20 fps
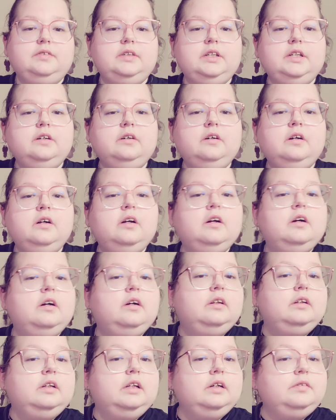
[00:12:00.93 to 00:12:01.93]
video.
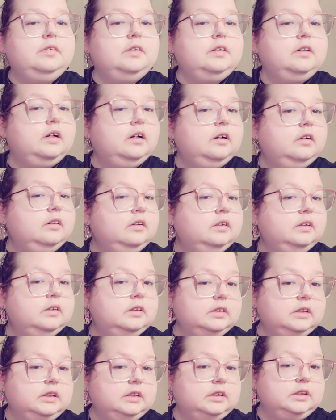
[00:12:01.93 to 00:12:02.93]
Love you all.
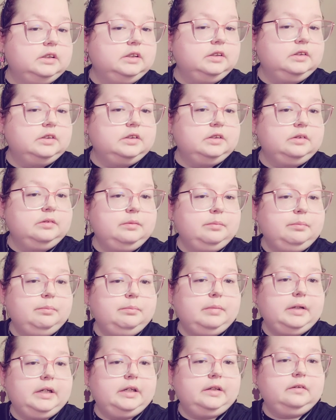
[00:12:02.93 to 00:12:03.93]
Talk to you soon.
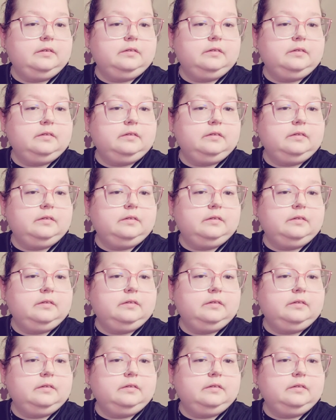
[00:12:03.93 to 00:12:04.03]
Bye.